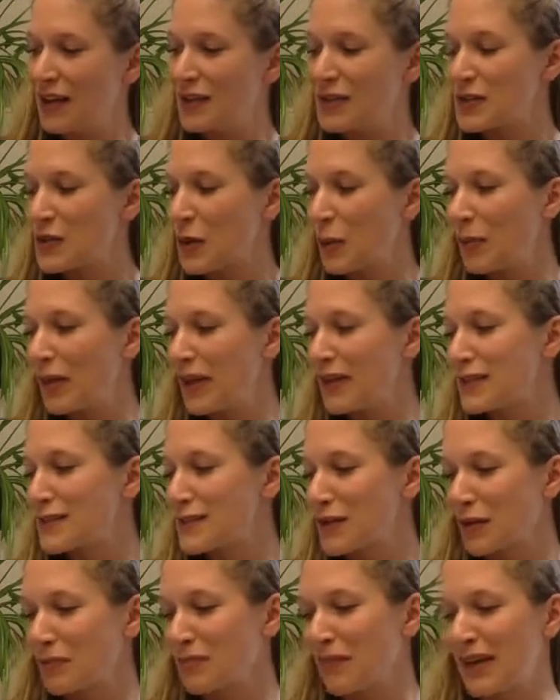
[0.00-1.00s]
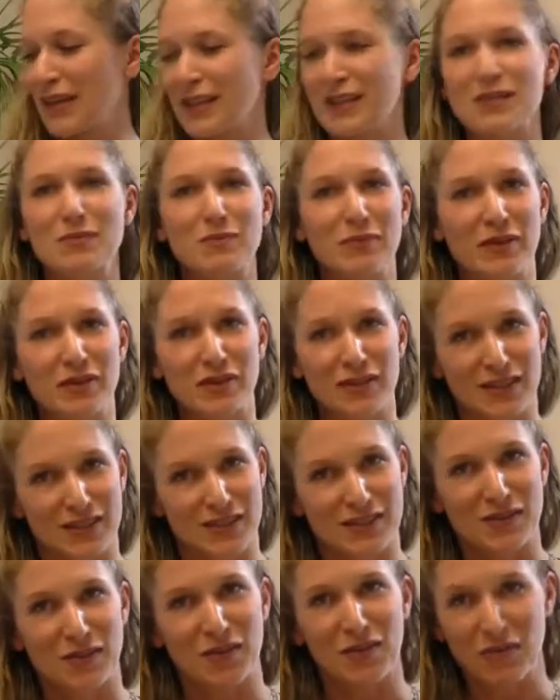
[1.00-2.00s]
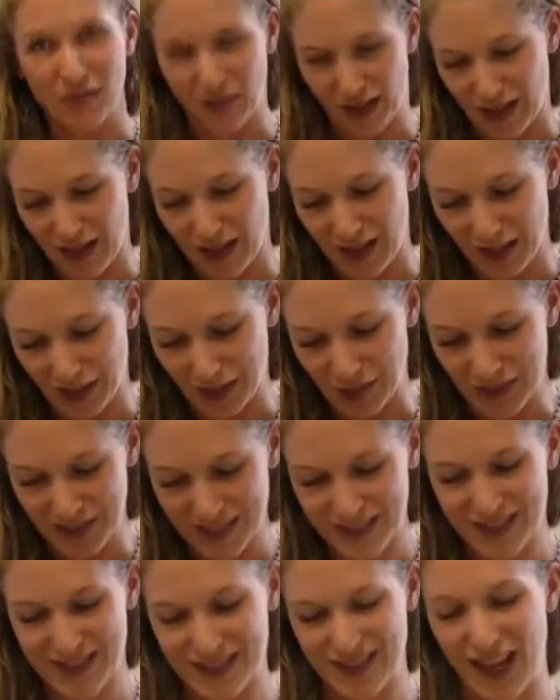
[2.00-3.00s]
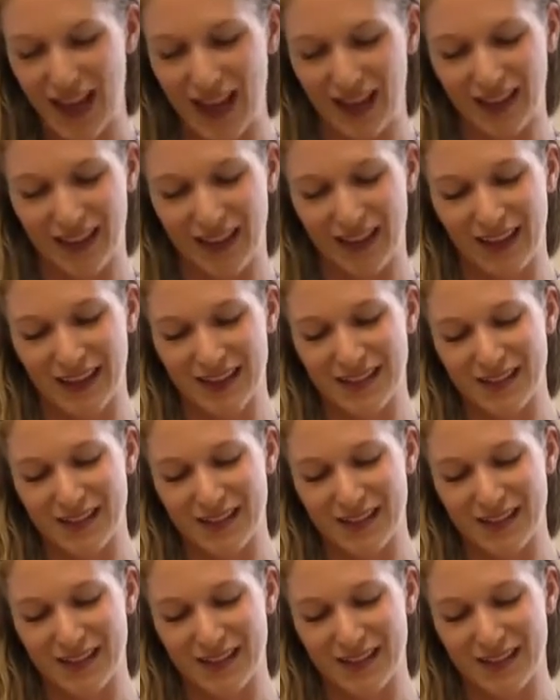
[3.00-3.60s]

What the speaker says: So based on my experience so far, I would say that